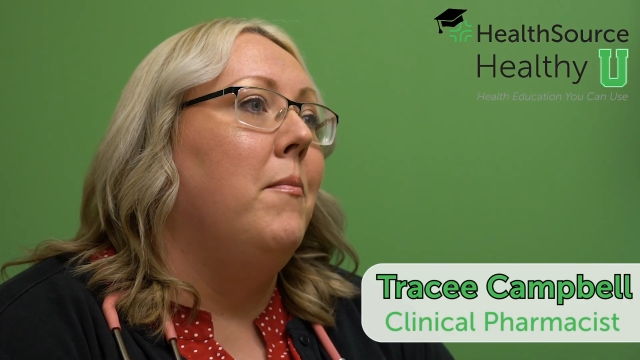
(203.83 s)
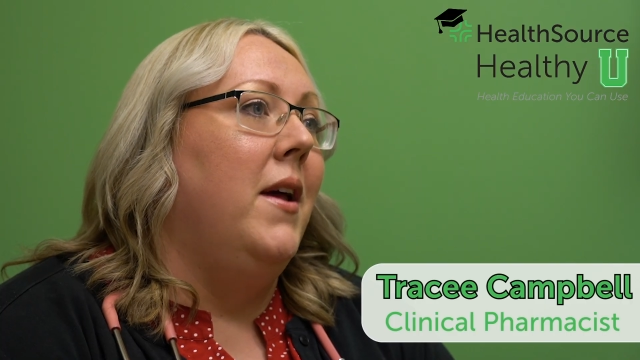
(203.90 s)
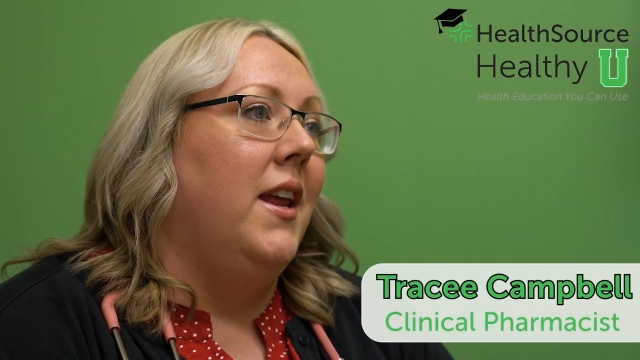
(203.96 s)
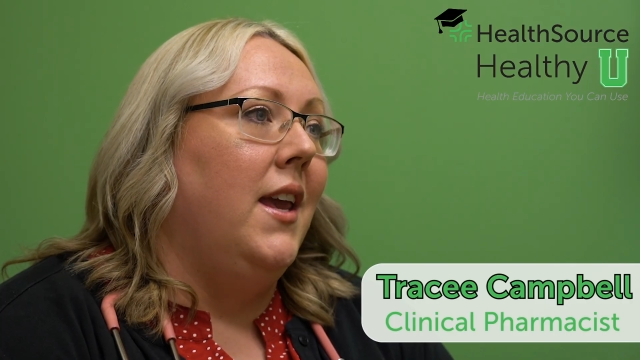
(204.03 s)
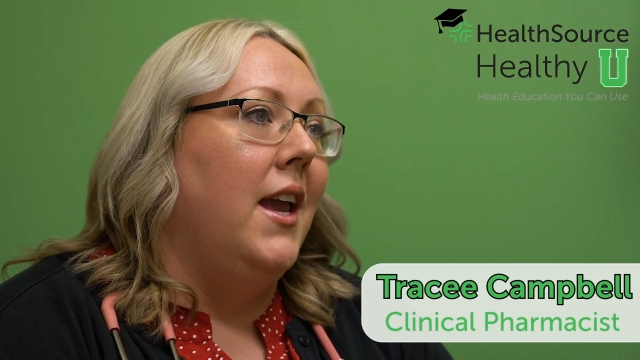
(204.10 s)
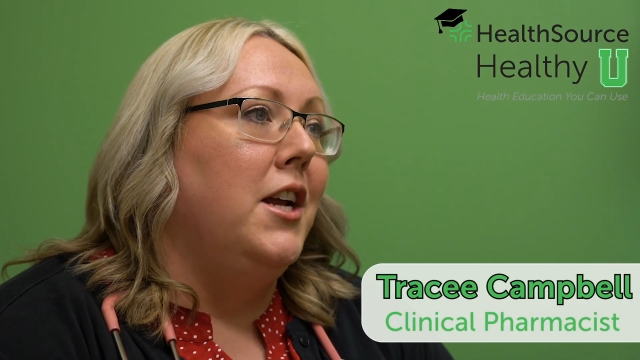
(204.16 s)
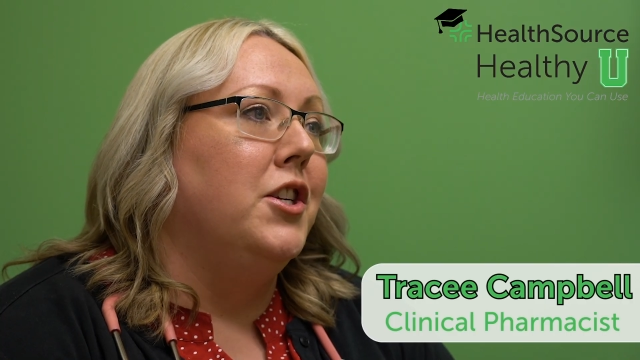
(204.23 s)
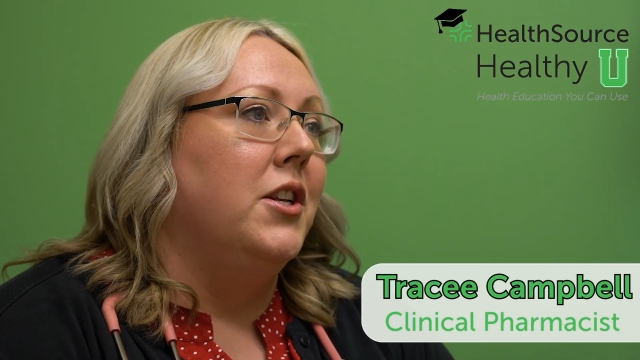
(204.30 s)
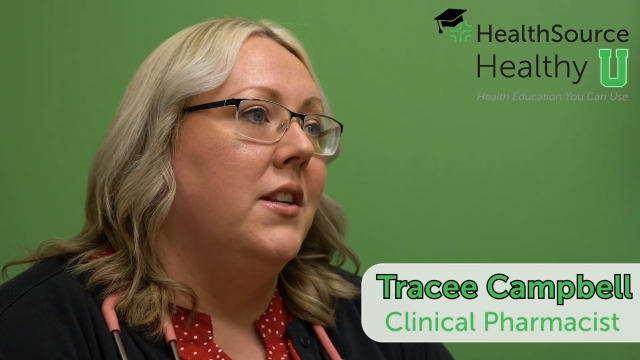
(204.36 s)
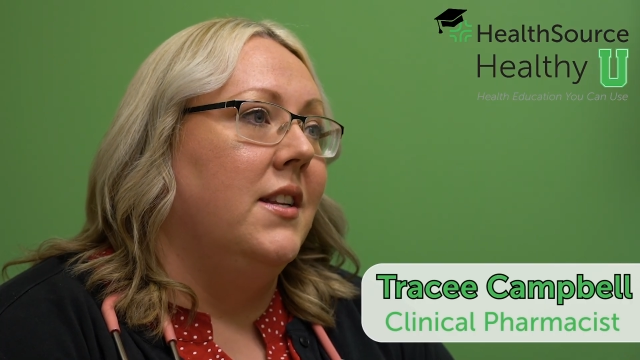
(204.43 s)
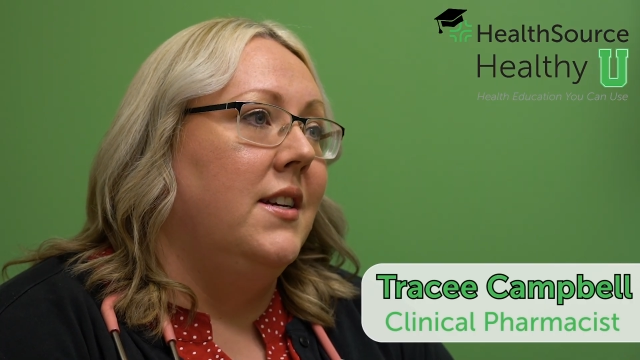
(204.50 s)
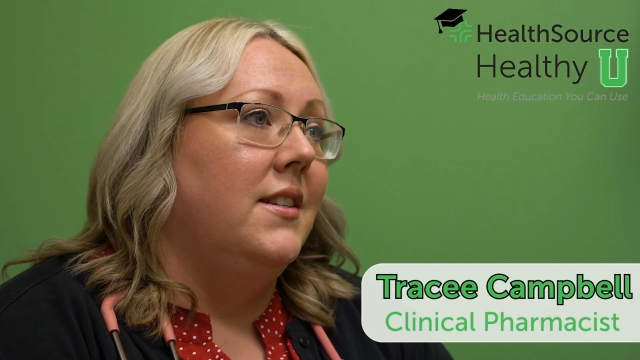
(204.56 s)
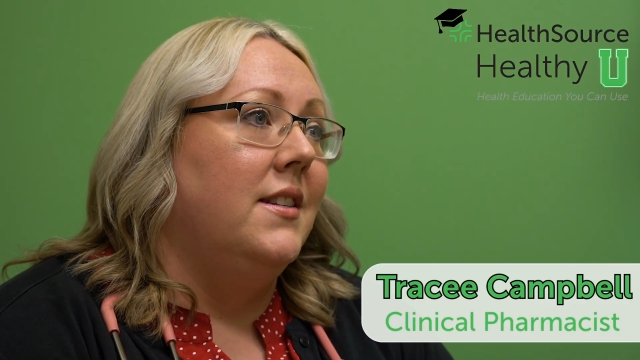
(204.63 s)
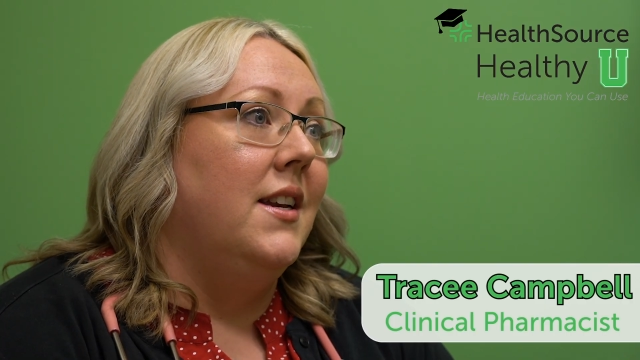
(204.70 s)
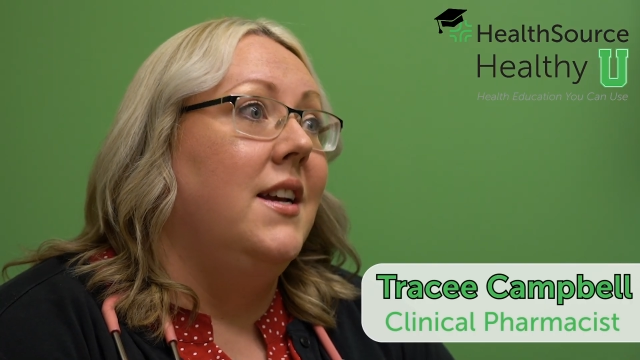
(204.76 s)
medication
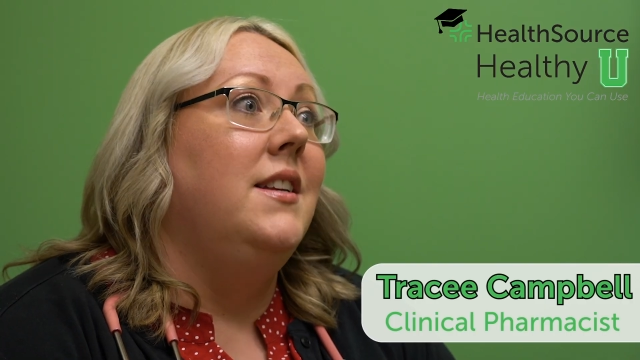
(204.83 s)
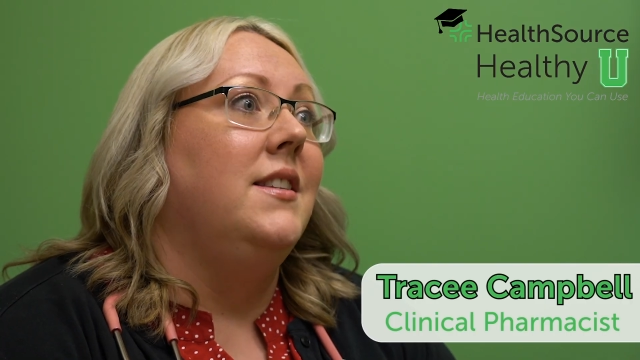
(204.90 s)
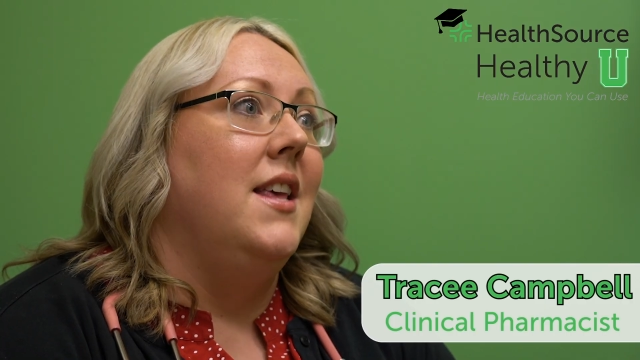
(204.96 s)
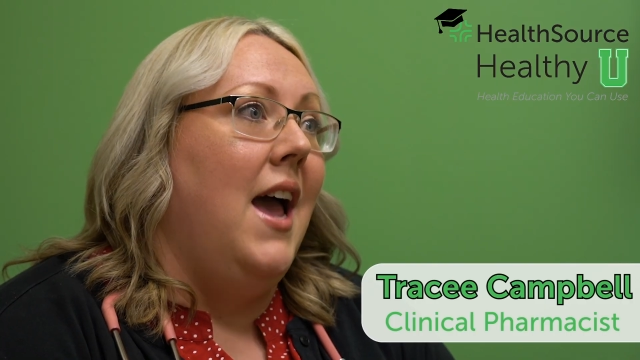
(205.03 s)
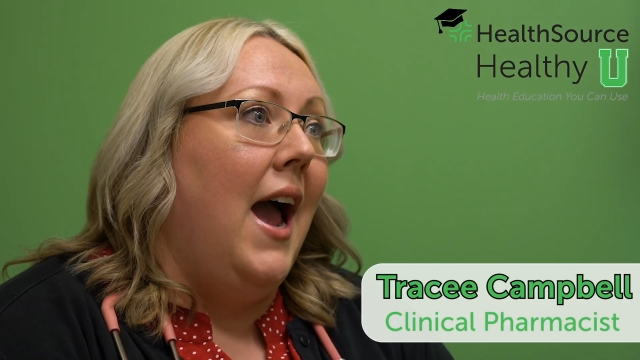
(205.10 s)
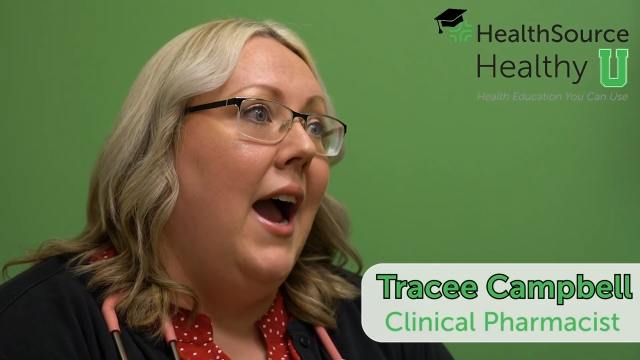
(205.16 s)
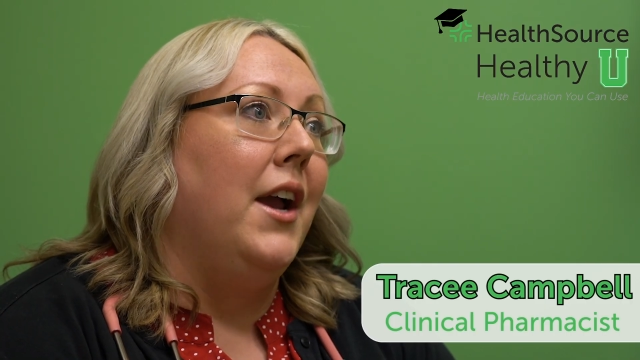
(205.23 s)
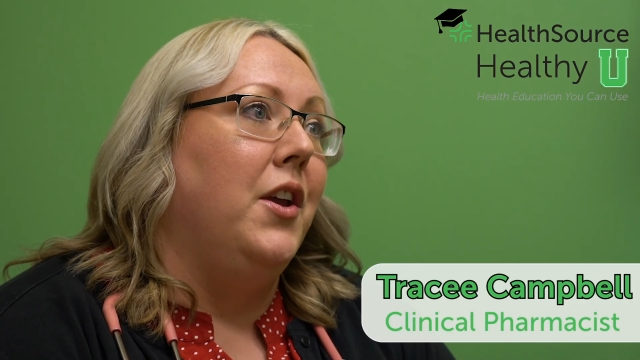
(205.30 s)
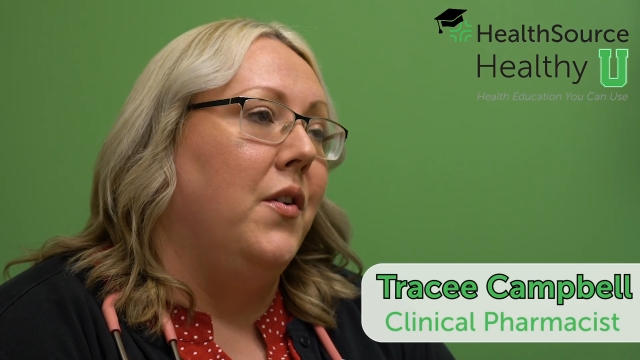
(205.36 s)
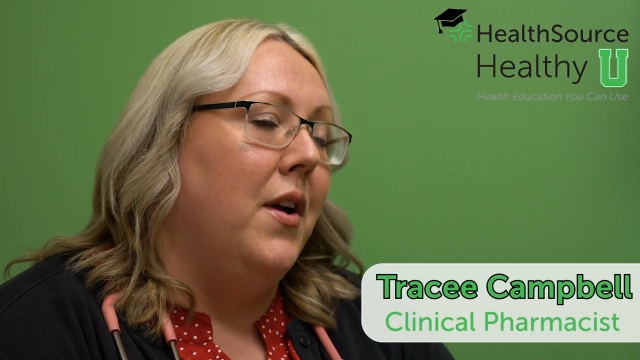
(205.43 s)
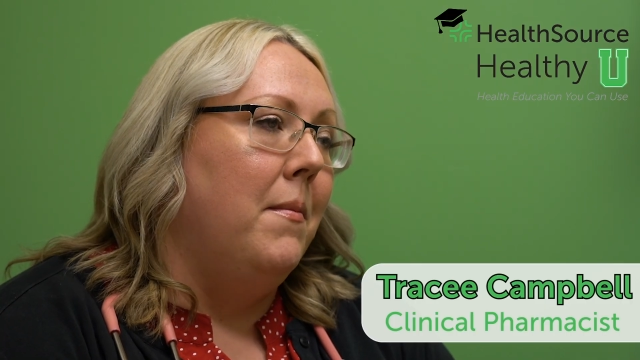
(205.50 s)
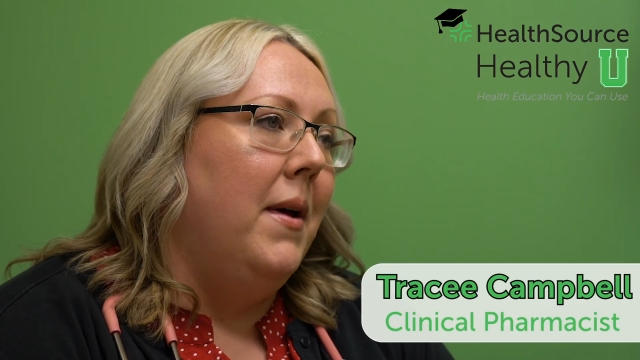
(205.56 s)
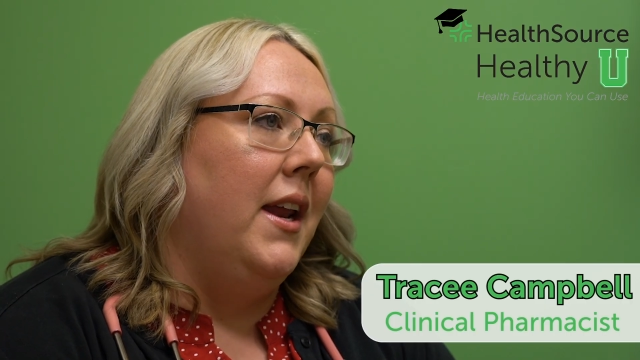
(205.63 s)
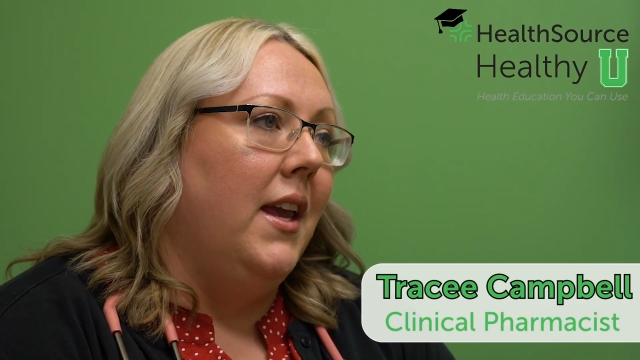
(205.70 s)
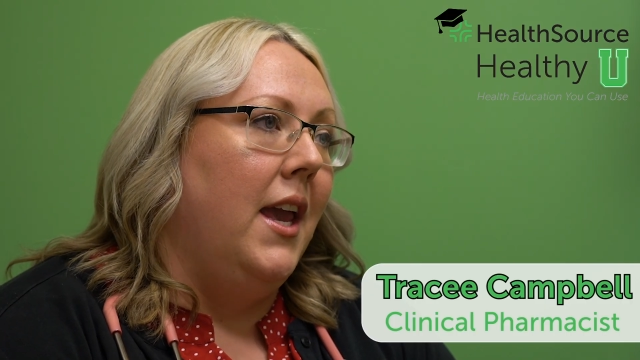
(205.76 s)
list is the
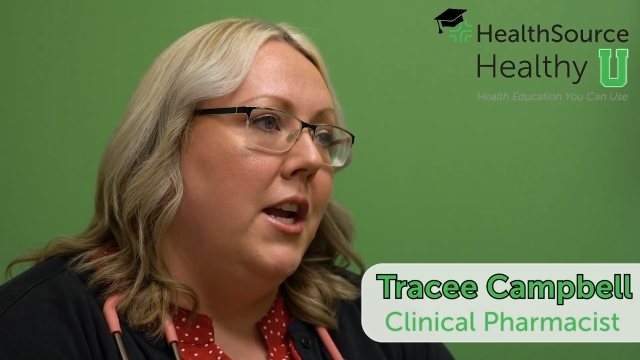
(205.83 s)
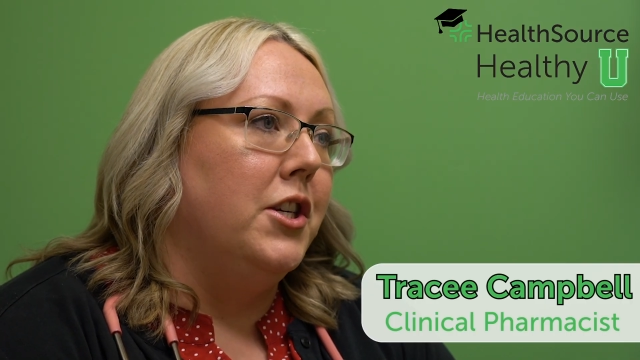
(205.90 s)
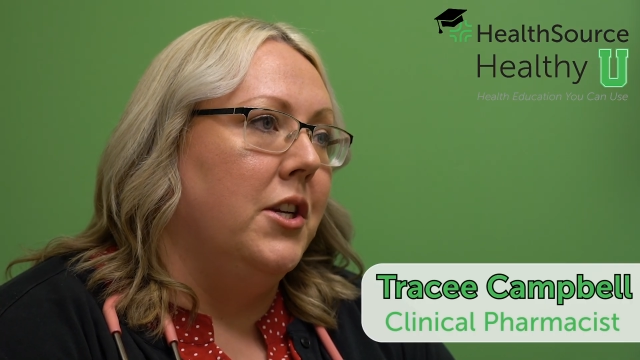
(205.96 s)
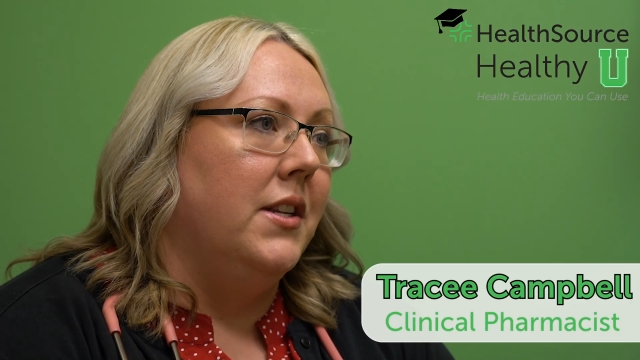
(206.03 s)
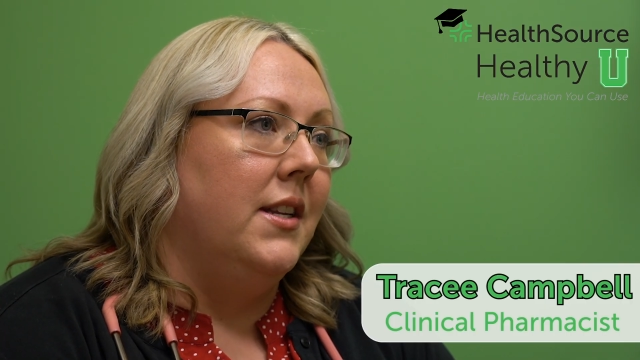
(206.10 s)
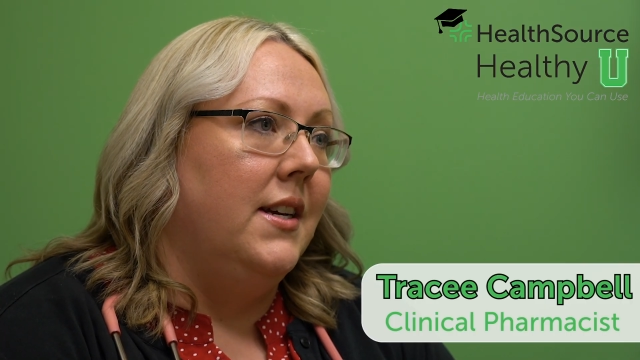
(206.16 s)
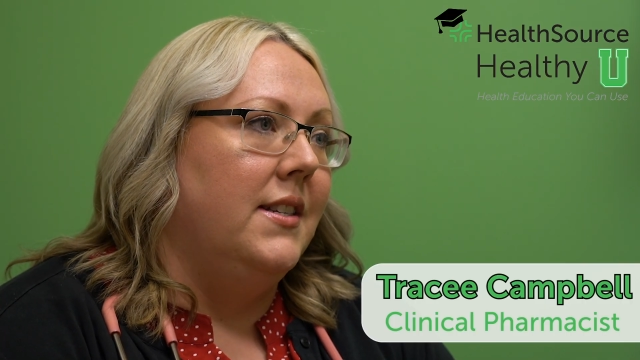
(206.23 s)
accurate medication